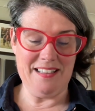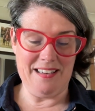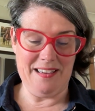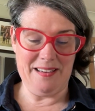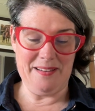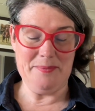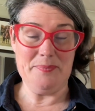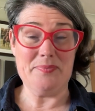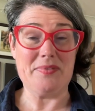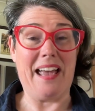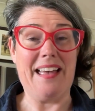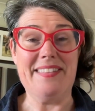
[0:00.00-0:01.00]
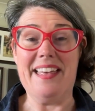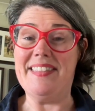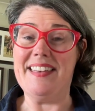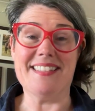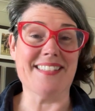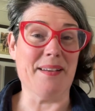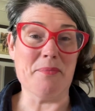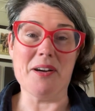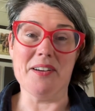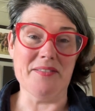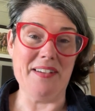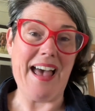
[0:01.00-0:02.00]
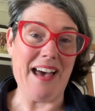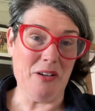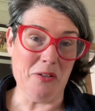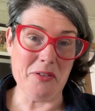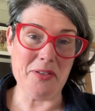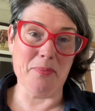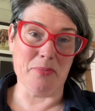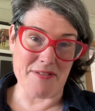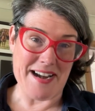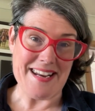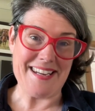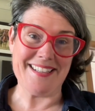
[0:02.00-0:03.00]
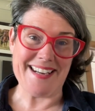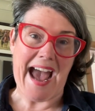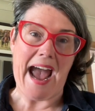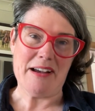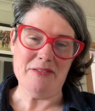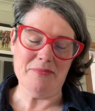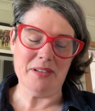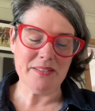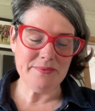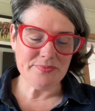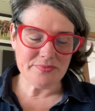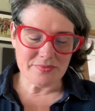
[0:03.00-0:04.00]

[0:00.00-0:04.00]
And then there's some kind of a health breakdown.